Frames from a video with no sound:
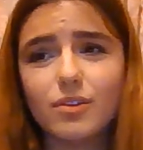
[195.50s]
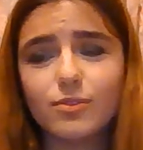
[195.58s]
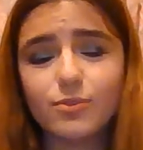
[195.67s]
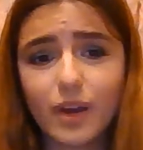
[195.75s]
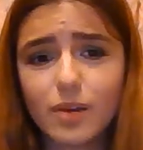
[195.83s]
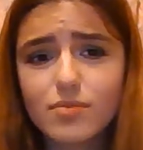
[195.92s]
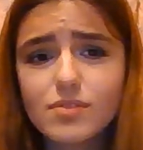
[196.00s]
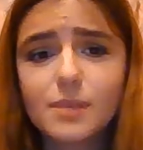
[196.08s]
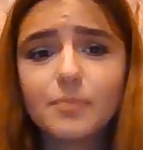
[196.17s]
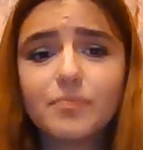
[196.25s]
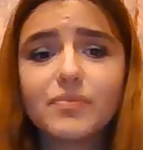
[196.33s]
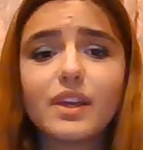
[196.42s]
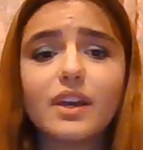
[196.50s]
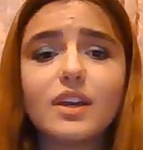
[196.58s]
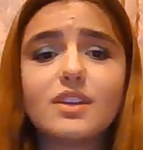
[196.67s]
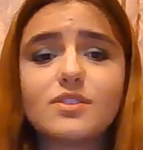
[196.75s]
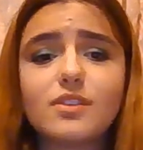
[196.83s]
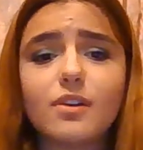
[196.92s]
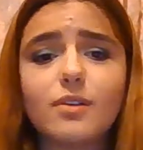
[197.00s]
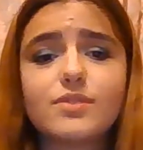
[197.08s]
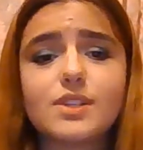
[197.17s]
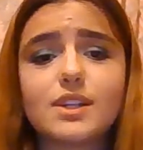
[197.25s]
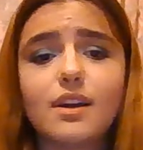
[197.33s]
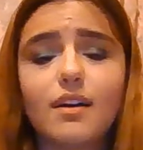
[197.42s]
Fund,
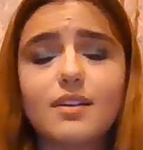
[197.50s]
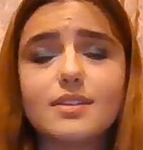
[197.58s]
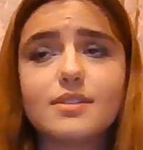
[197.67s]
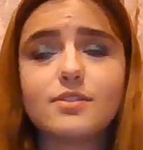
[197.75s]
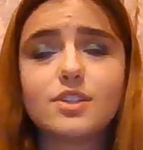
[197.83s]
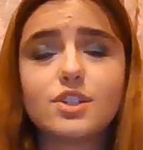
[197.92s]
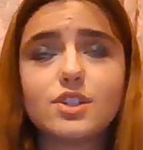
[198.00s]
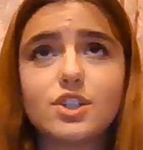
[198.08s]
served as